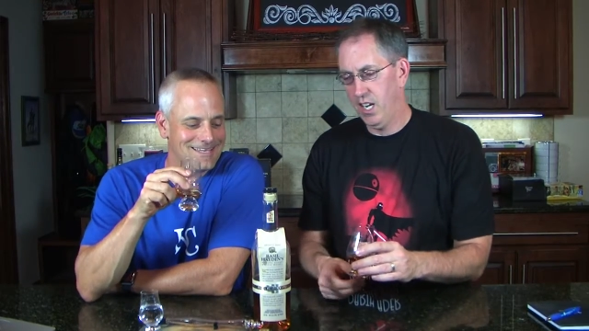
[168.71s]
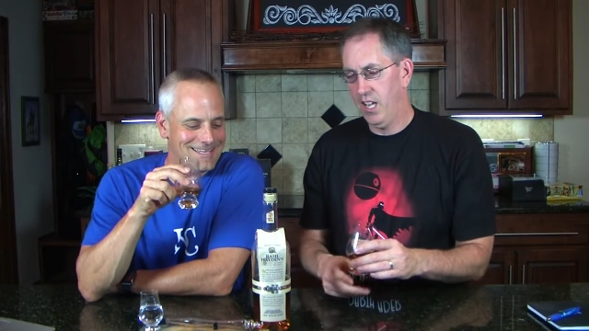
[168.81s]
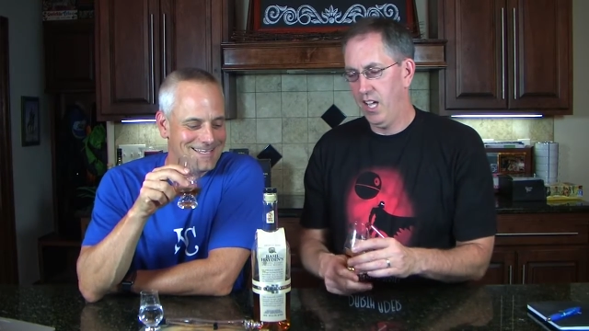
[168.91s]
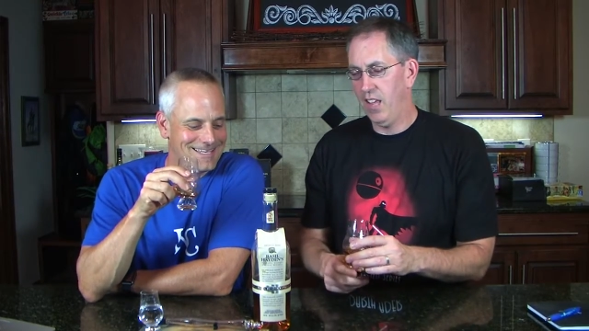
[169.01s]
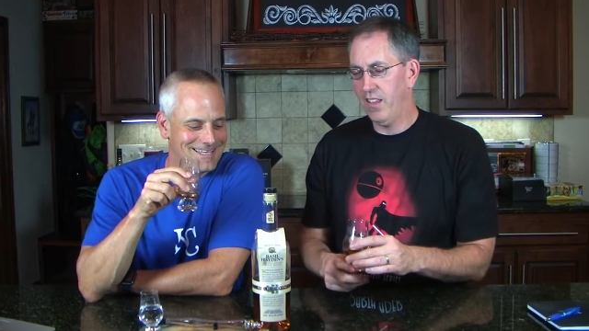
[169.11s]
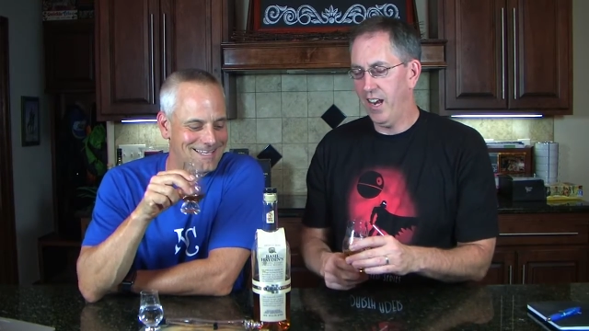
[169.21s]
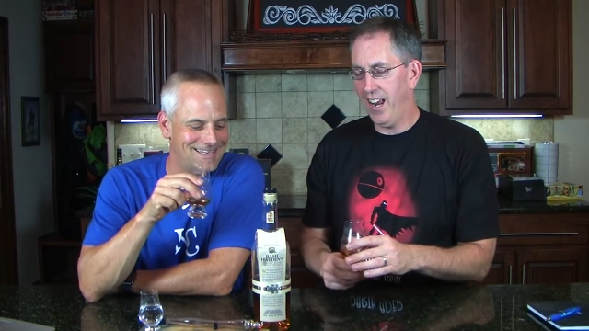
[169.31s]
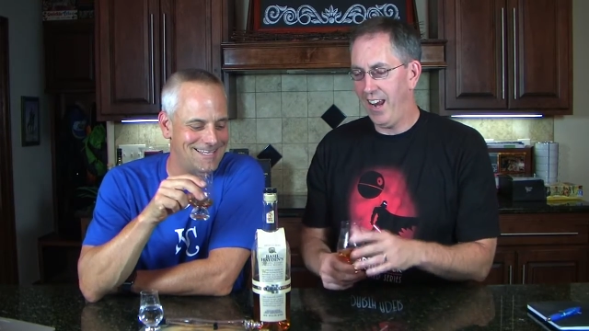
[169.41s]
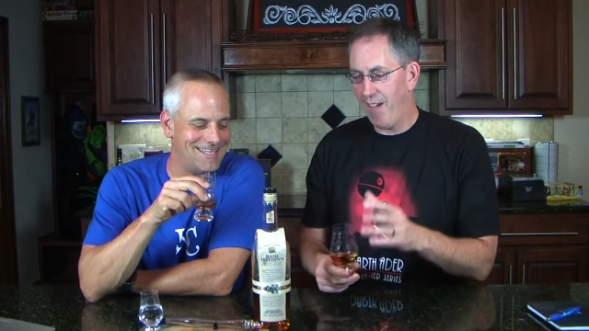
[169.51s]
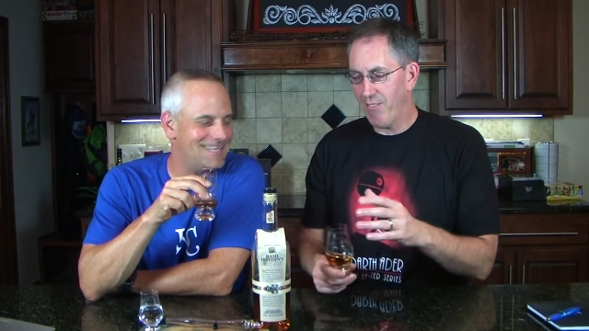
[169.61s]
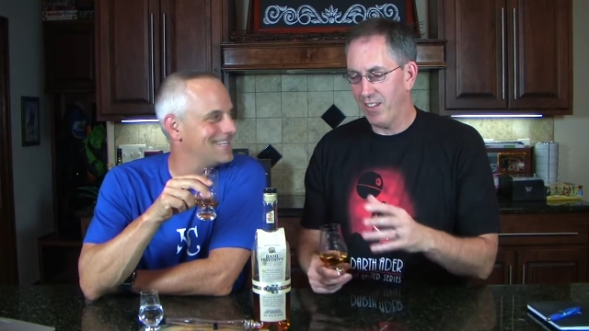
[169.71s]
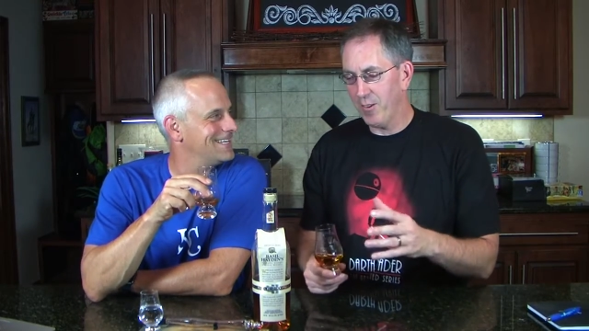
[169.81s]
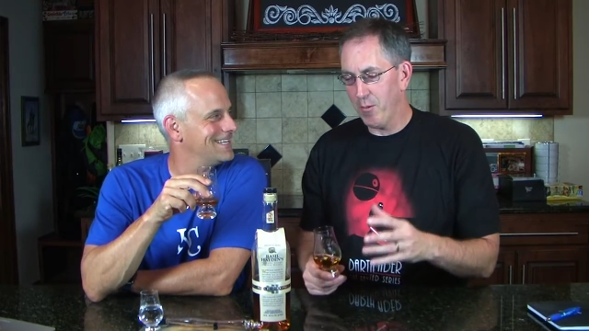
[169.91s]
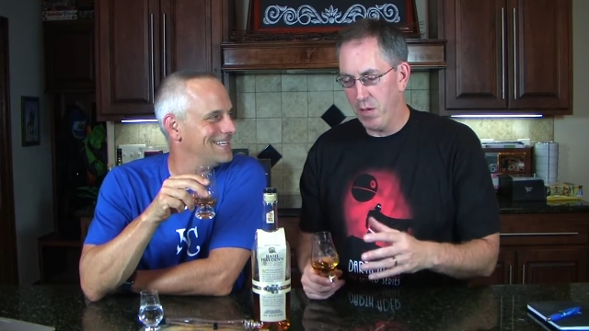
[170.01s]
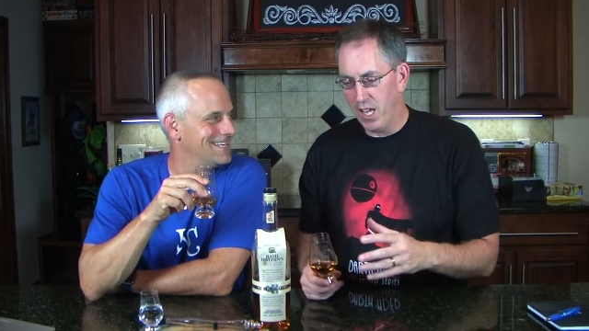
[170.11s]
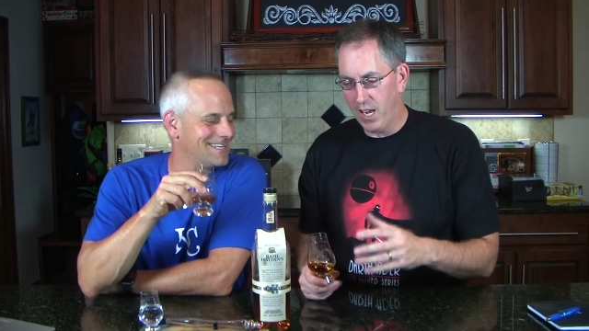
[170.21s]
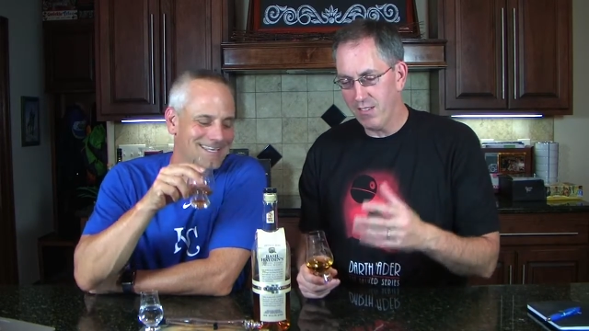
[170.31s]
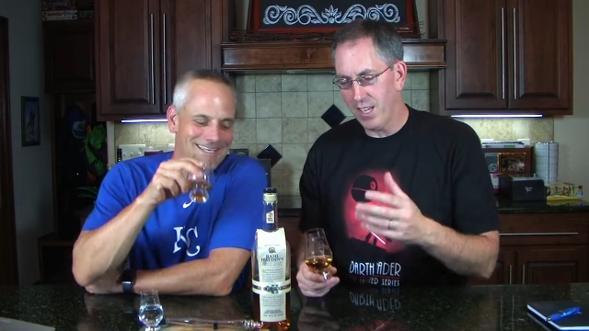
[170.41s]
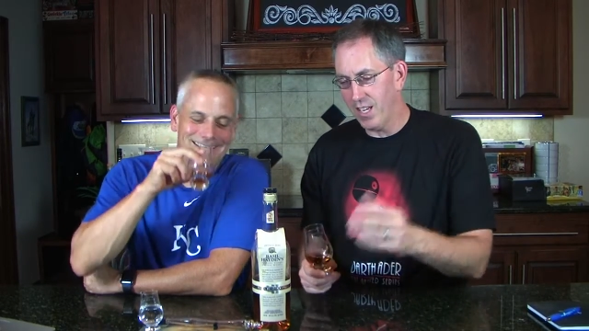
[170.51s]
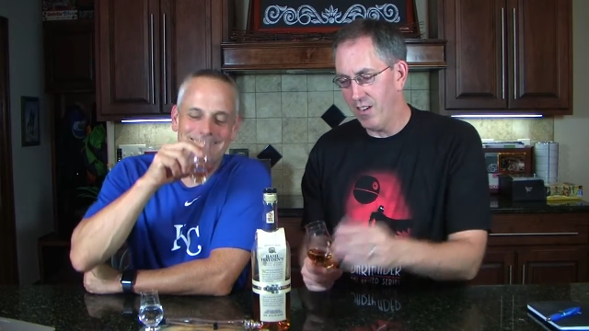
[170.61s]
Speaker 1: And then I'd have a little bit and I was
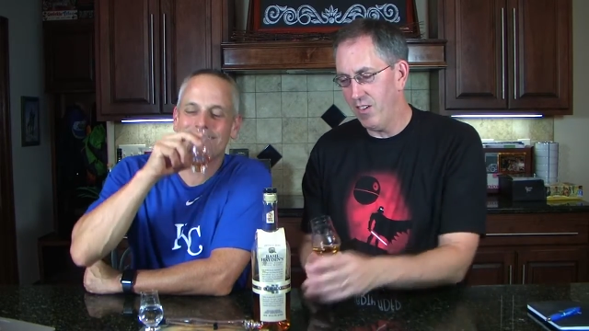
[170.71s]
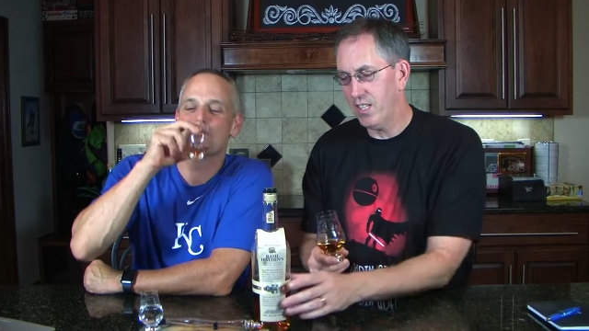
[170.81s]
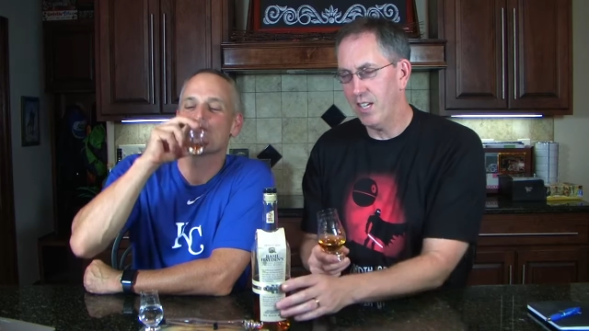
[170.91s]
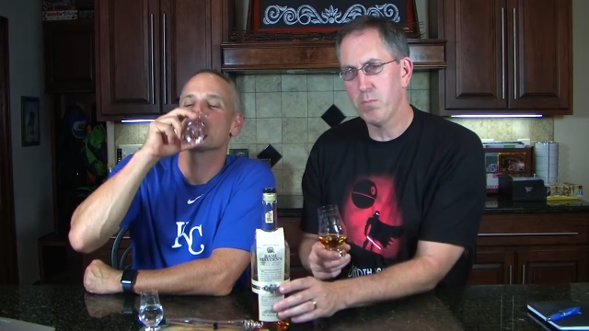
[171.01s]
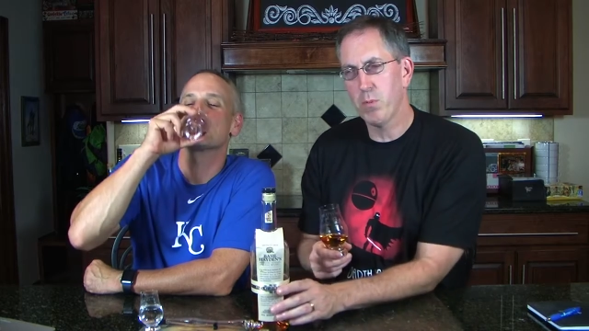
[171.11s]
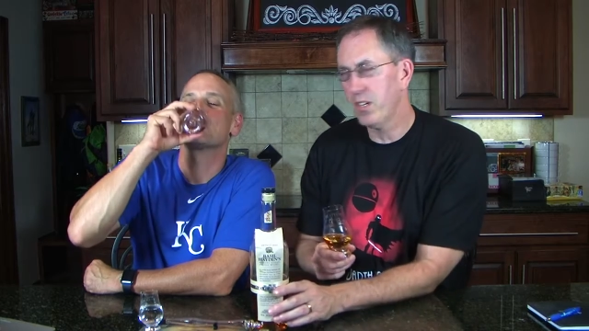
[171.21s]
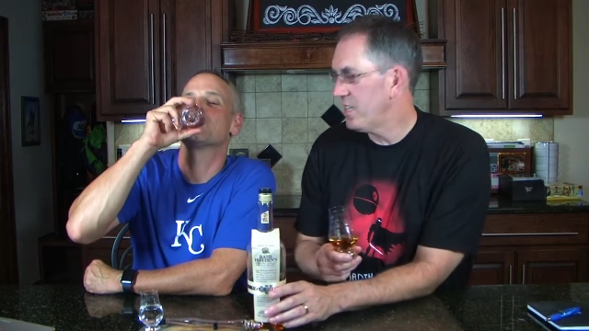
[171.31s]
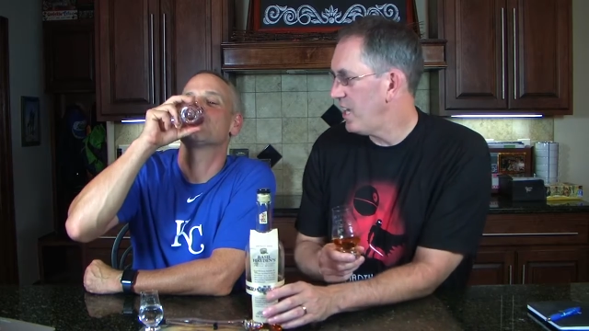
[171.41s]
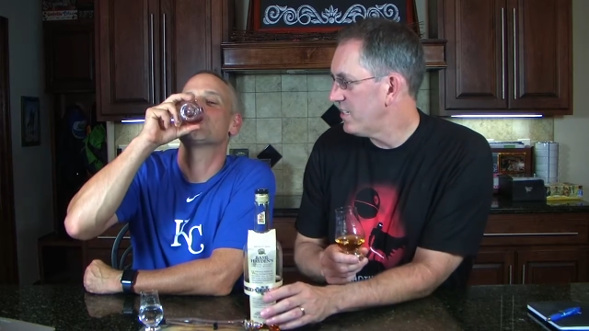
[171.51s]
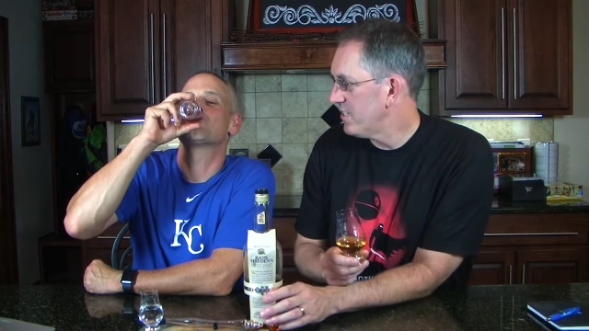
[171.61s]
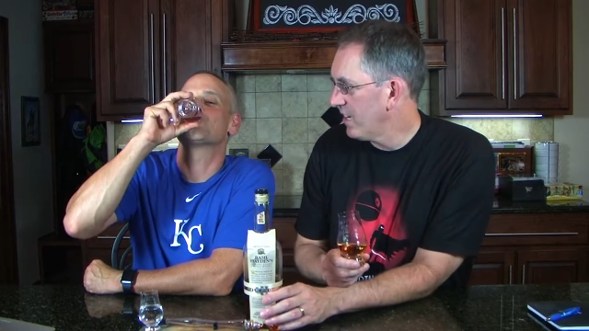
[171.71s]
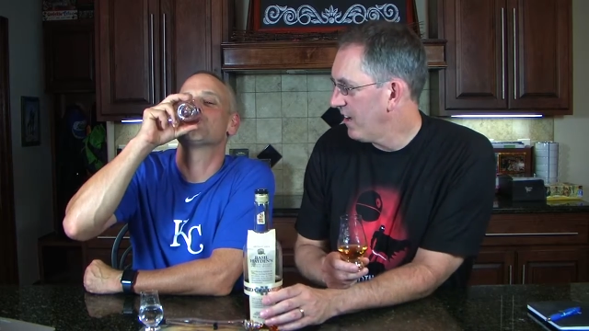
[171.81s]
like, you know what, that's pretty tasty.